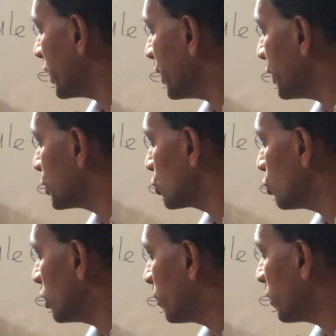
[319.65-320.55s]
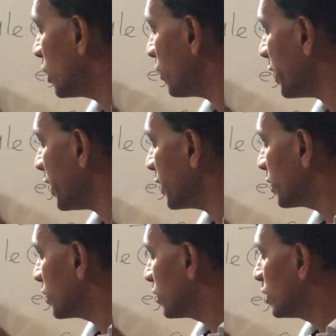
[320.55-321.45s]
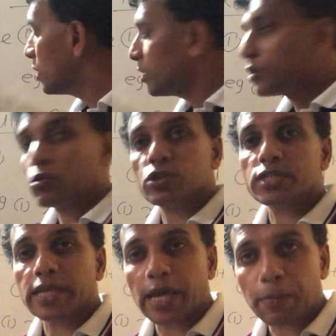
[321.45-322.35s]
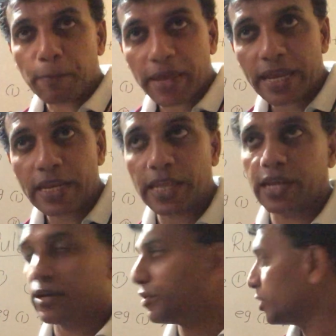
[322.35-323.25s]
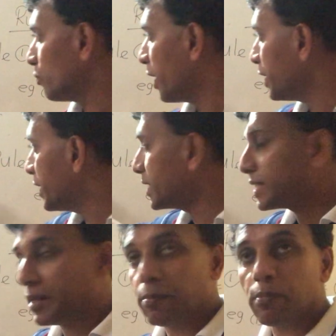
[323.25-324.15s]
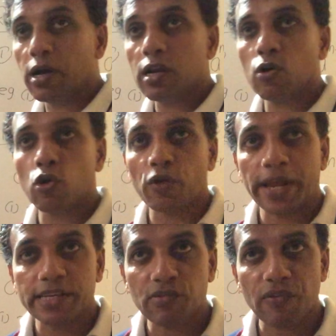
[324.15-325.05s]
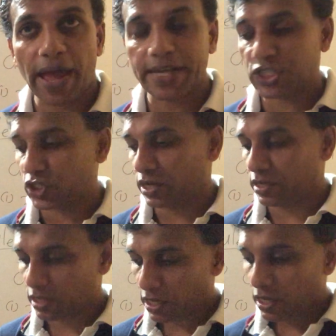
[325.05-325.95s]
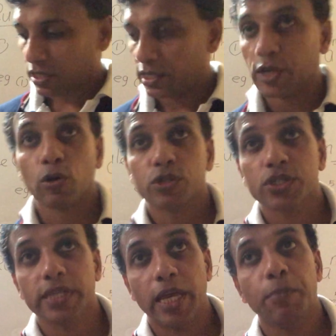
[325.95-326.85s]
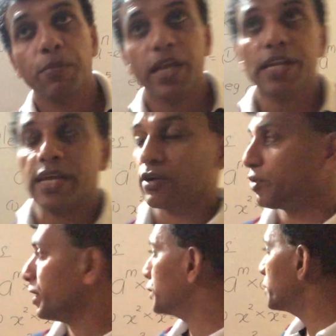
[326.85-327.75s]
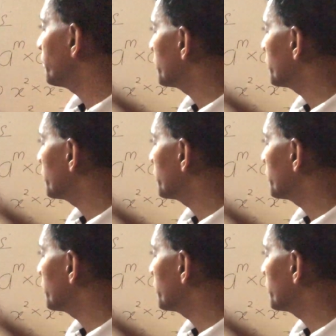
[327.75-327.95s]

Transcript: a to the power n. It also same meaning, dividing symbol, or write a fraction. That also same meaning, right?